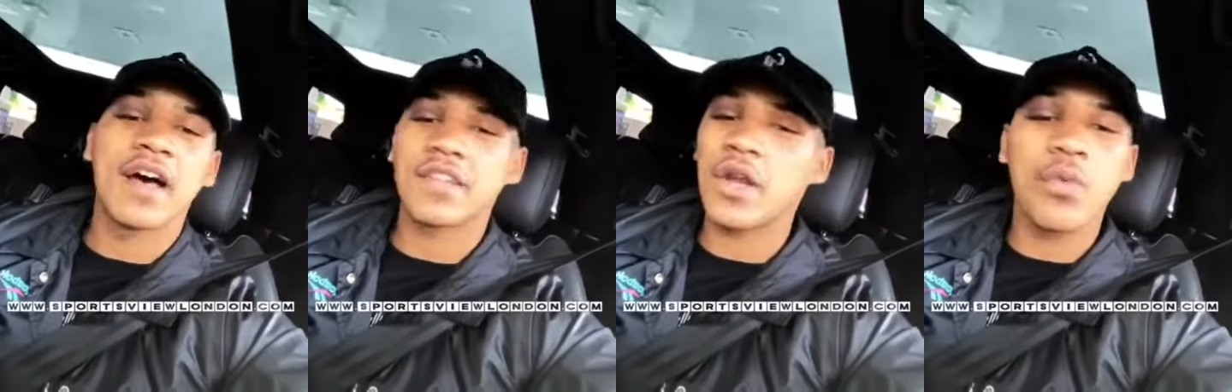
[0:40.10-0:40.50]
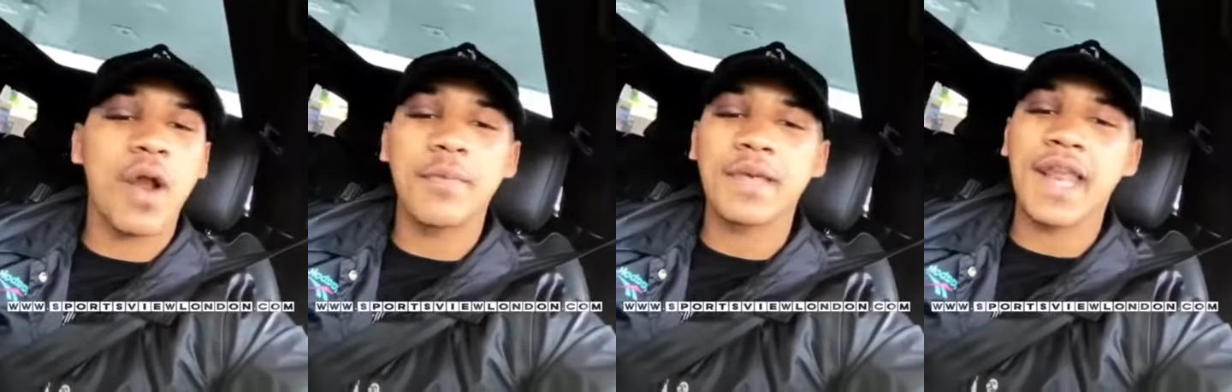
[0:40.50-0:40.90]
I don't know
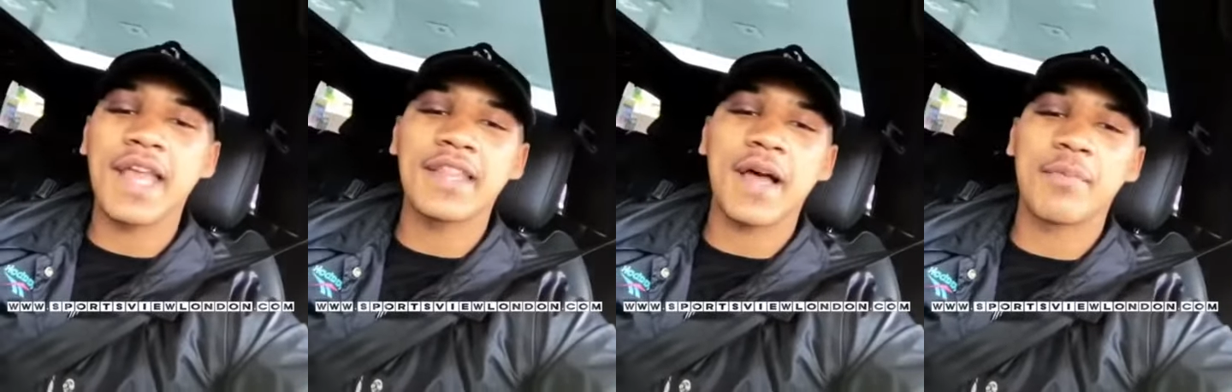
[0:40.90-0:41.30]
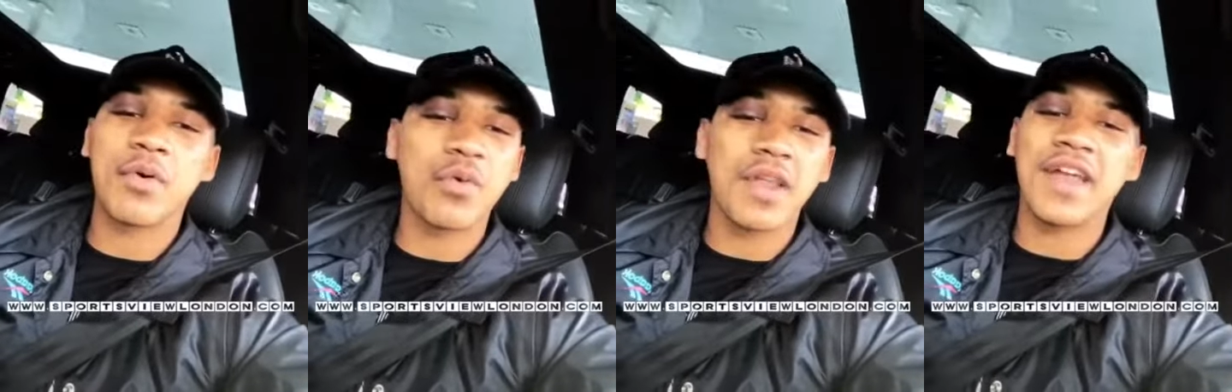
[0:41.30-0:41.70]
where I'm going to end up, but
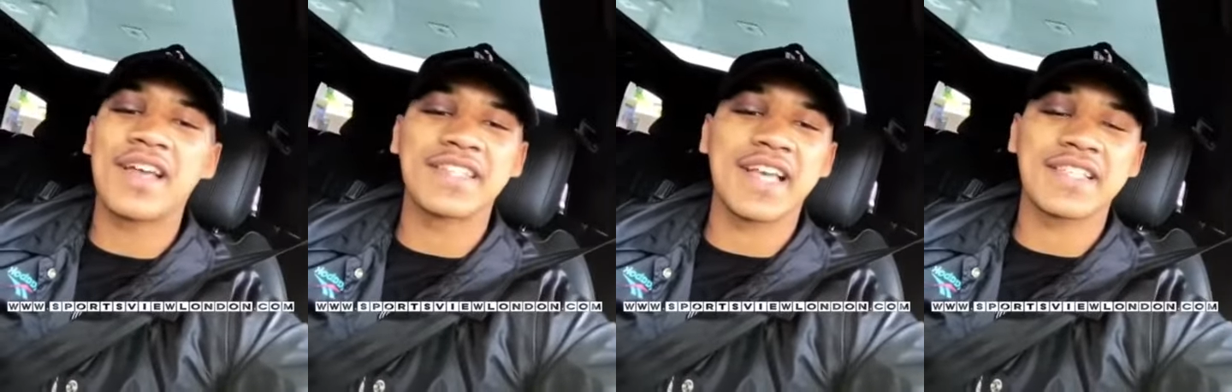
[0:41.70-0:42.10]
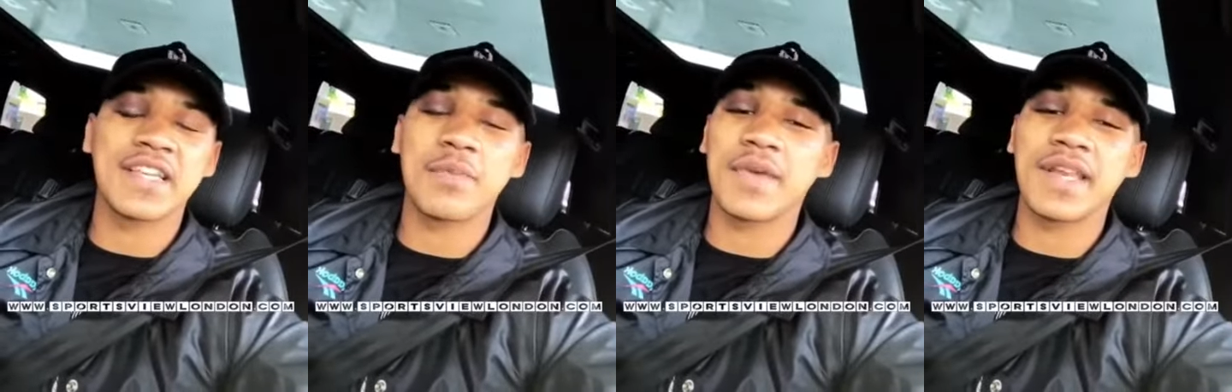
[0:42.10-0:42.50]
all I know is that it's
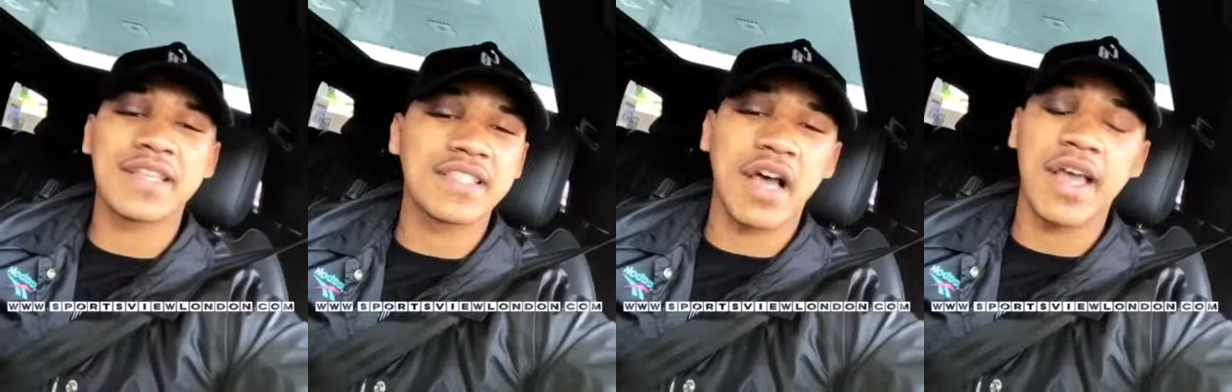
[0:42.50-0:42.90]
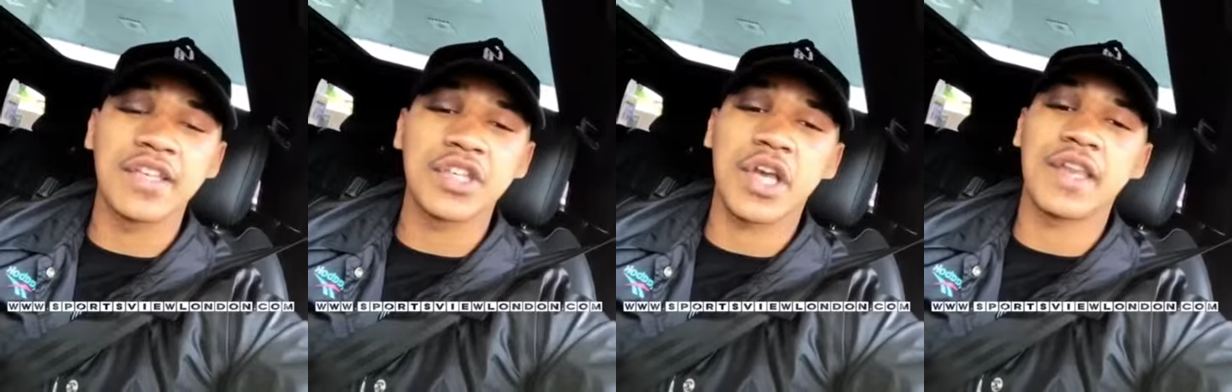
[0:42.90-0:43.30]
going to be an
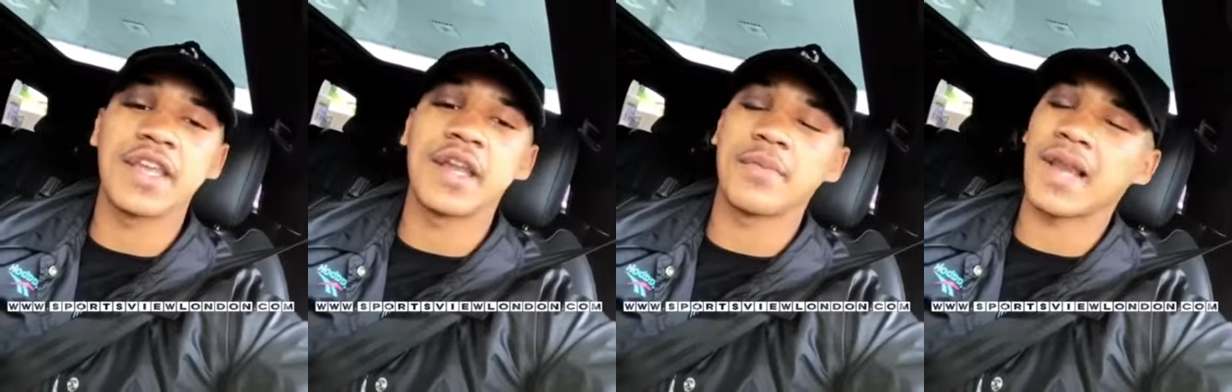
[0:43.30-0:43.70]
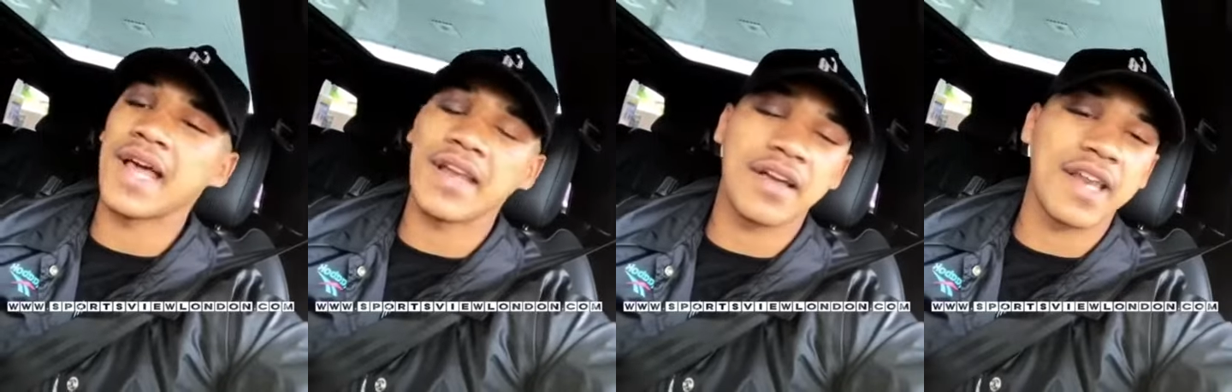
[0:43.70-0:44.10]
exciting journey, and I'm
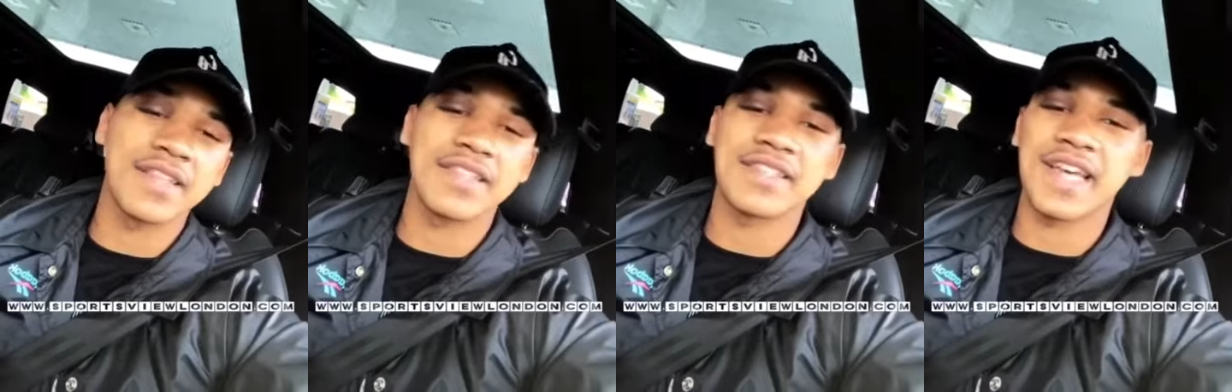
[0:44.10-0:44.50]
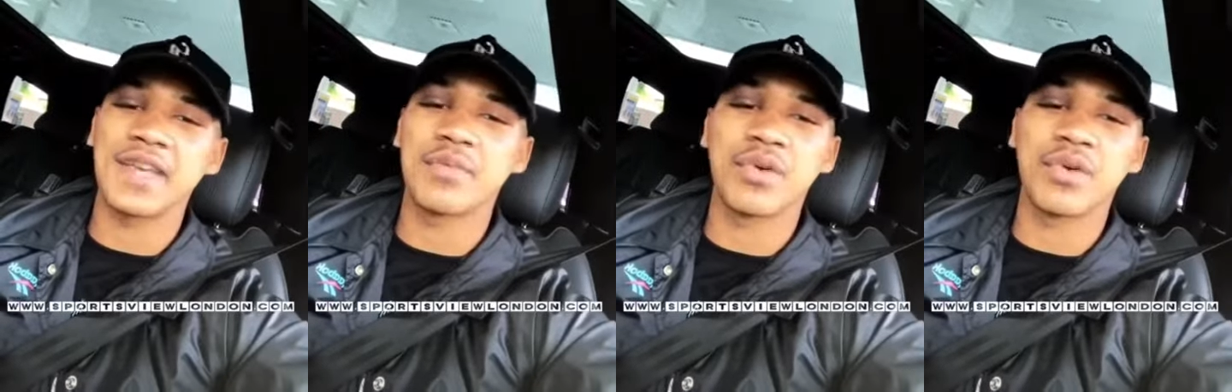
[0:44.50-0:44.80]
glad I can entertain the